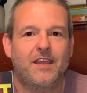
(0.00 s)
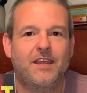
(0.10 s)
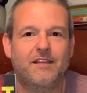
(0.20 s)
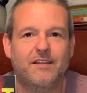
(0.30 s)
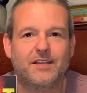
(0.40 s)

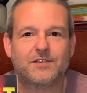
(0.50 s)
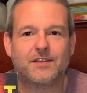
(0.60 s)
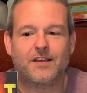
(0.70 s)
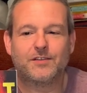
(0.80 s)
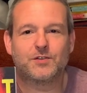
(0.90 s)
in this
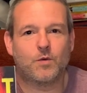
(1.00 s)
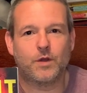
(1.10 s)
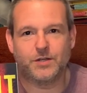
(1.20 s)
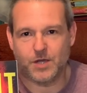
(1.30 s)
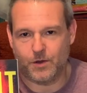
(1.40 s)

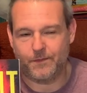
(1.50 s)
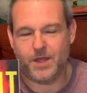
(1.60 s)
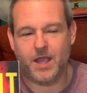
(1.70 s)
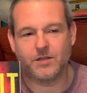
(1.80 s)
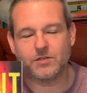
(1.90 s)
story don't.
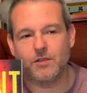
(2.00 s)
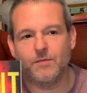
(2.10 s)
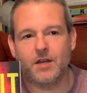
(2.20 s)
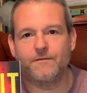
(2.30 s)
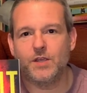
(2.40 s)
And so you
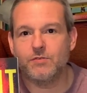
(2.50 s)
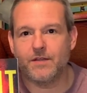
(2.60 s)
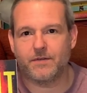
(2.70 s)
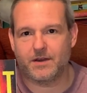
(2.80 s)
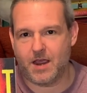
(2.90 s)
meet a few
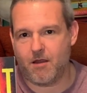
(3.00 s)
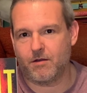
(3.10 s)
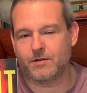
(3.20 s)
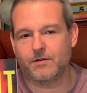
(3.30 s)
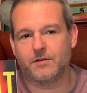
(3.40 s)
different
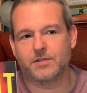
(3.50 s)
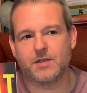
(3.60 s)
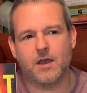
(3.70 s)
characters,